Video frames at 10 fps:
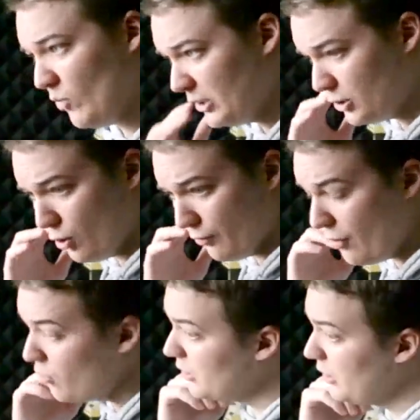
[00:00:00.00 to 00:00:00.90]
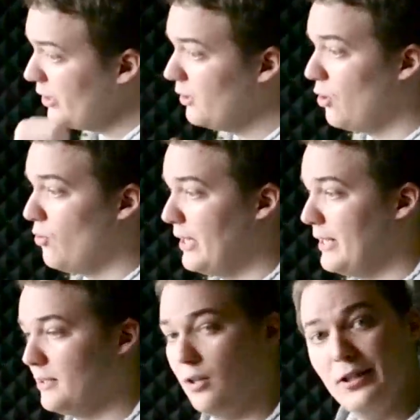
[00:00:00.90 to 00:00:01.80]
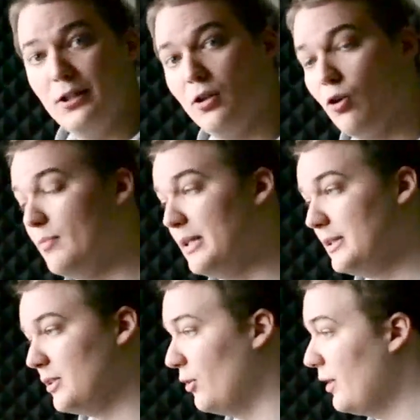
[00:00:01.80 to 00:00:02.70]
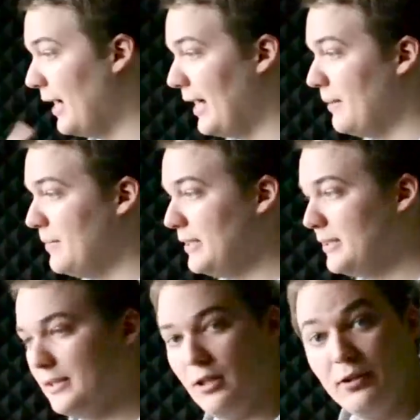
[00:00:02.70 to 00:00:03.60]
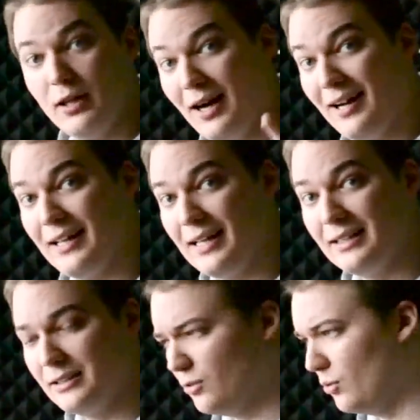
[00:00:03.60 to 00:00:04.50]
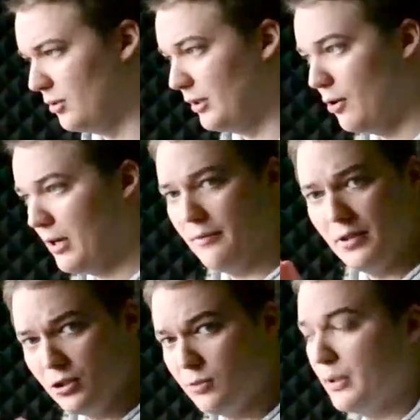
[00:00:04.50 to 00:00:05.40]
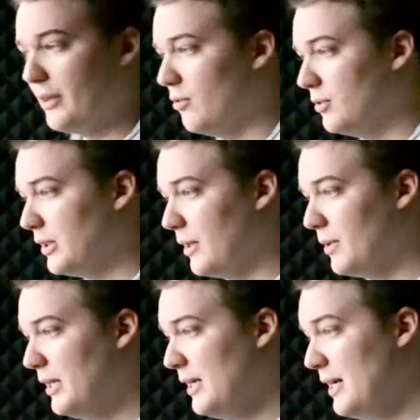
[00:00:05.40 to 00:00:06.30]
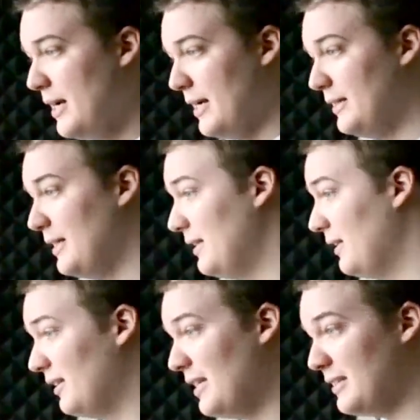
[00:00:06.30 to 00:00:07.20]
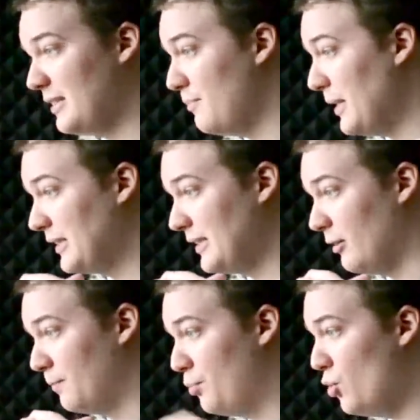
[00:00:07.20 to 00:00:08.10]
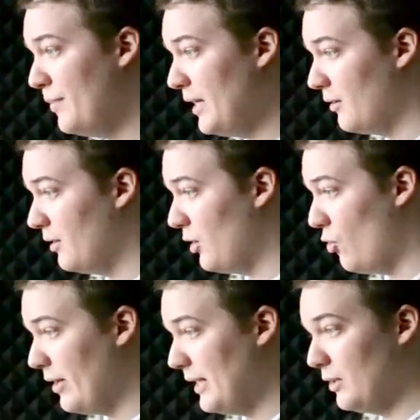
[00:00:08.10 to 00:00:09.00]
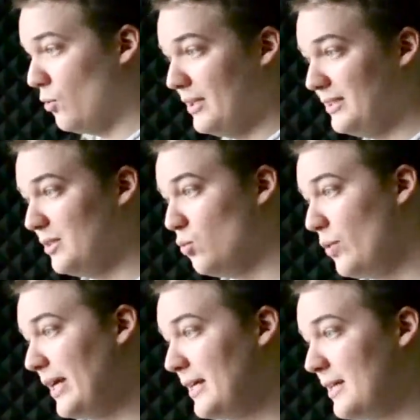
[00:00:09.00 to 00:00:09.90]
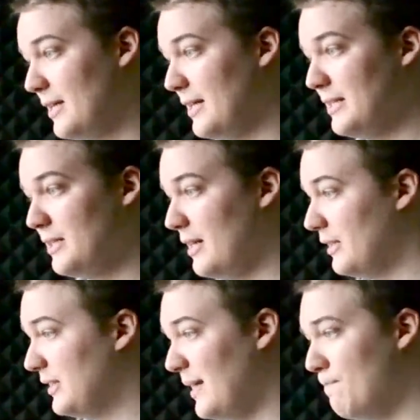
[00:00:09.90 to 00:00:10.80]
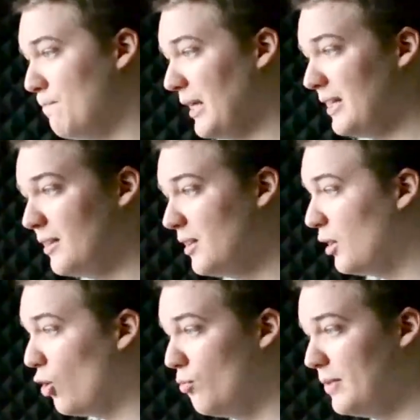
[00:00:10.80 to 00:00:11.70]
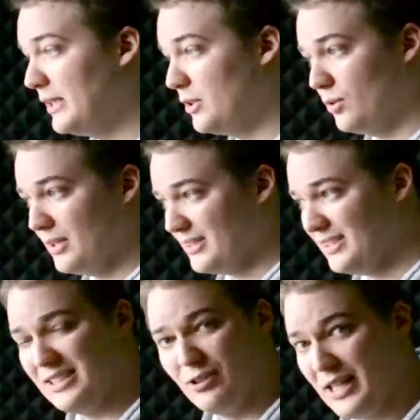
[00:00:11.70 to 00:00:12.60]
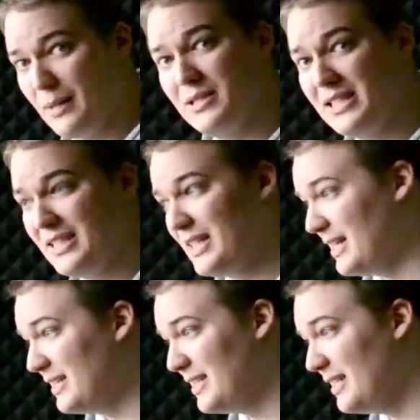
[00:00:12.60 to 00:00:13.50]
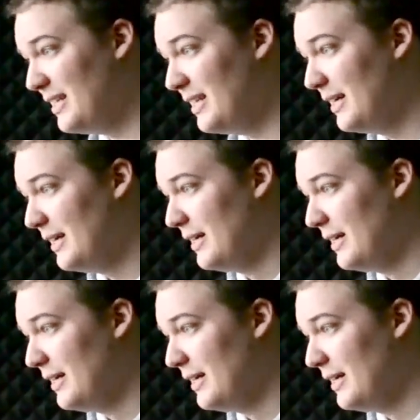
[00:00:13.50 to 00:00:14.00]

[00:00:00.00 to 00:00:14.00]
So focus on your low end, on your low mids, on your high mids, on your high end, or however you split those up. And then does the mix sound boomy on the low end, or is it weak? Is there some mud in the low mids, or does it sound empty and tinny?